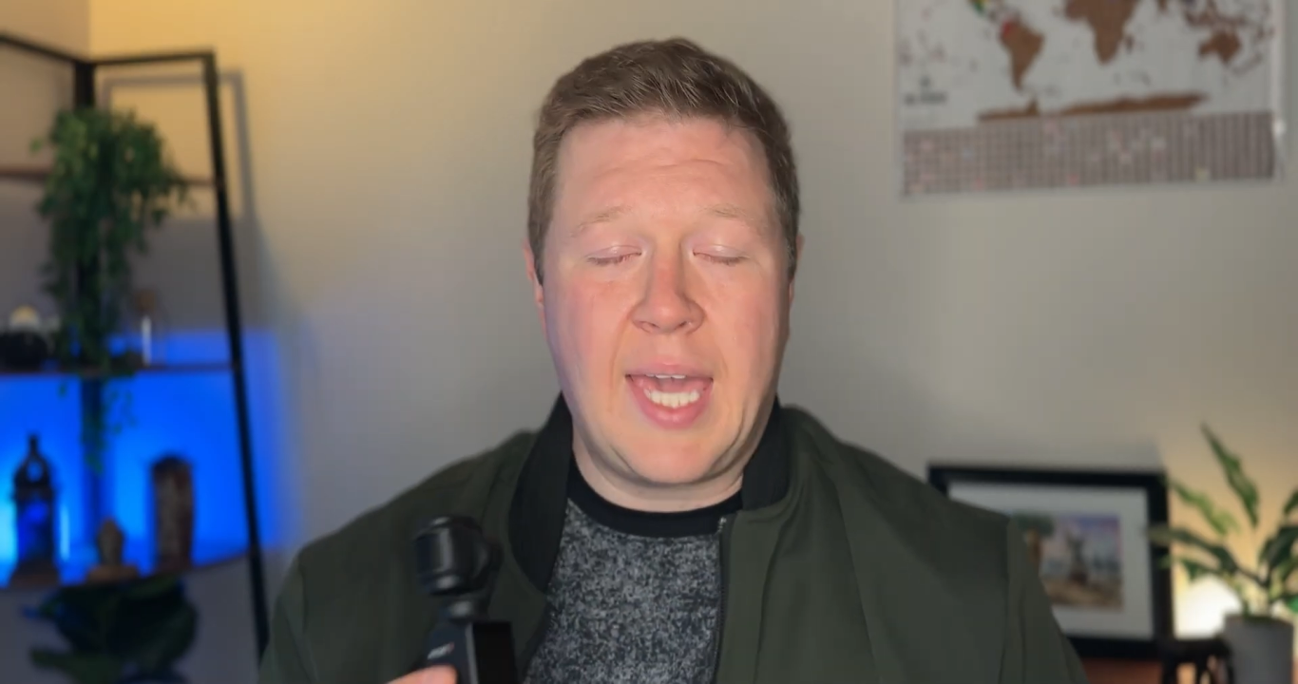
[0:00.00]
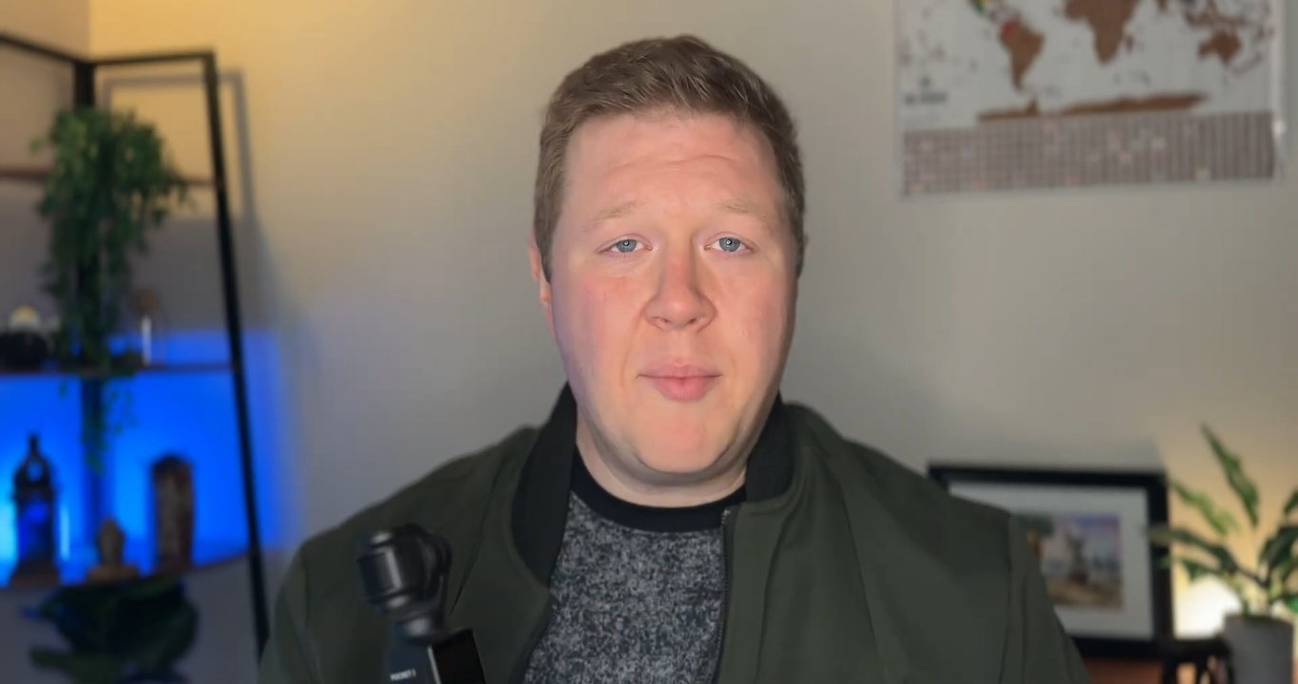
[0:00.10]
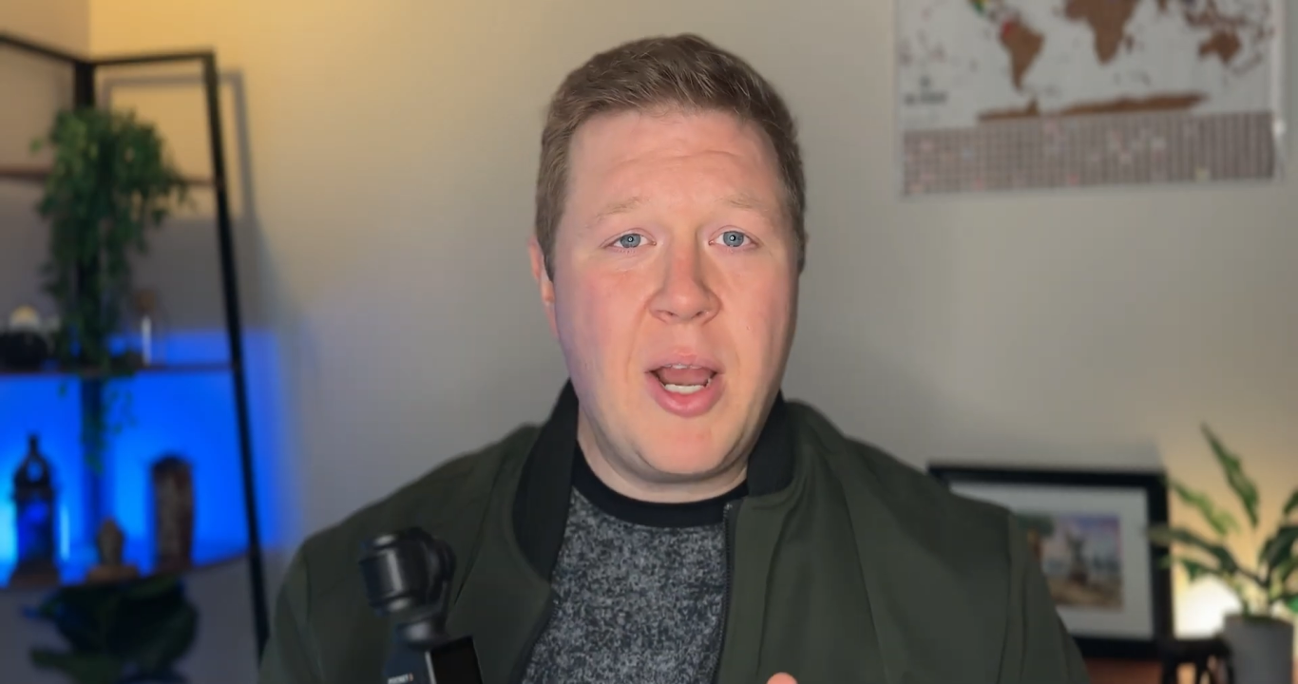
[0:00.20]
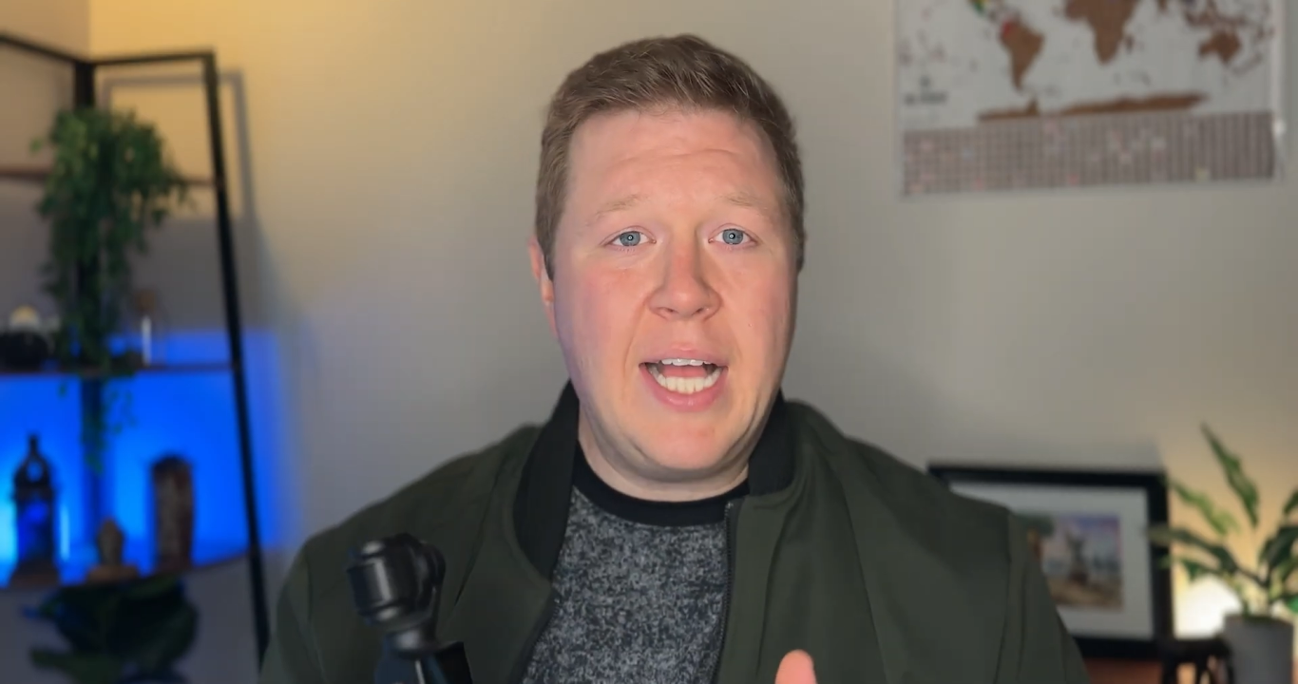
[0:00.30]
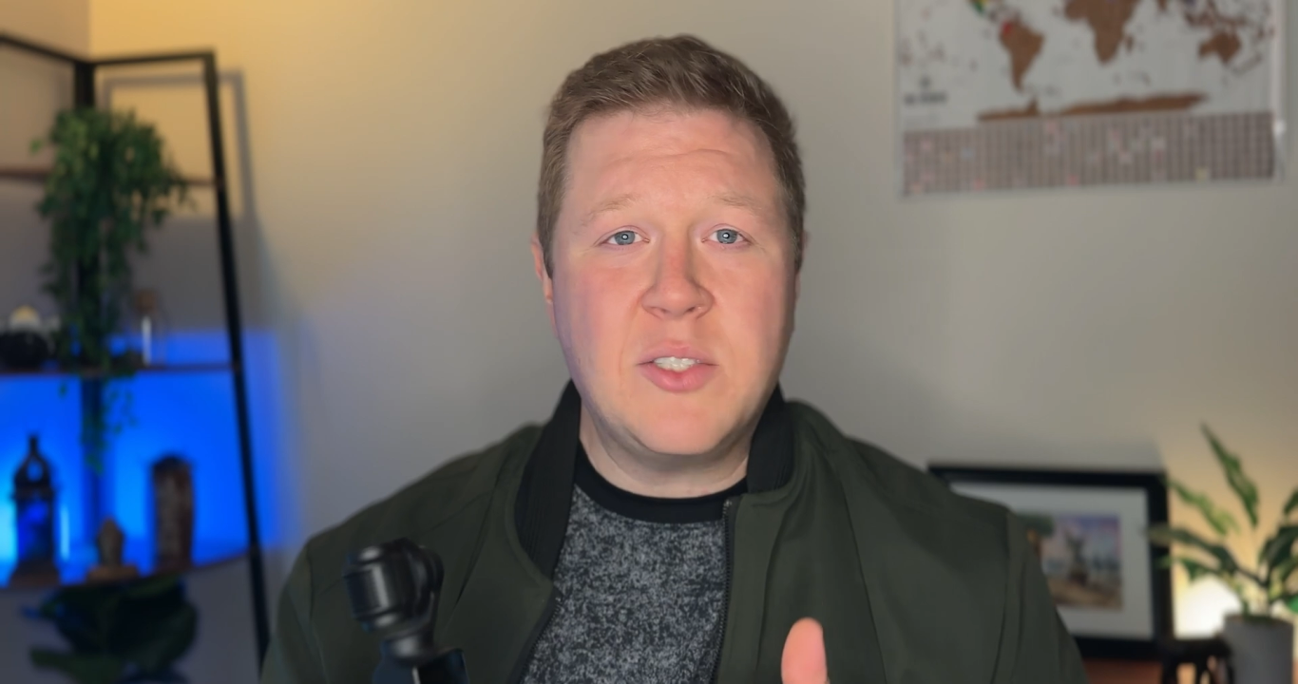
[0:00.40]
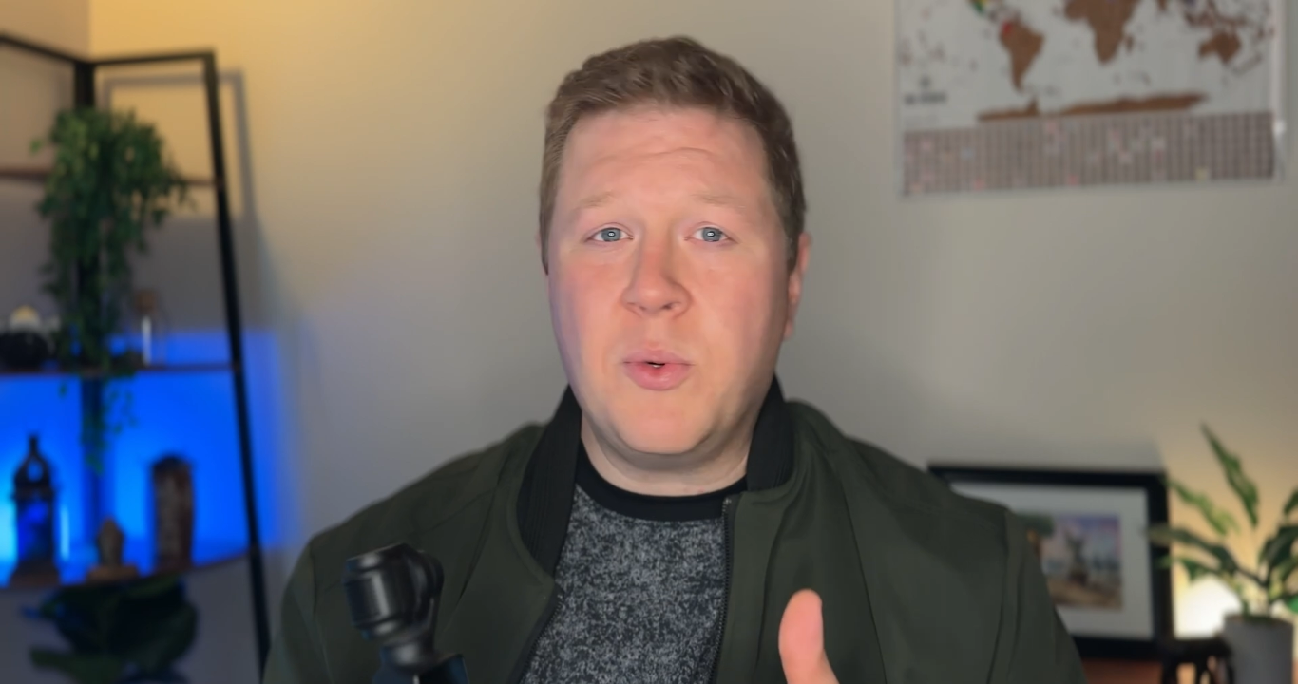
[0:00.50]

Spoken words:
camera has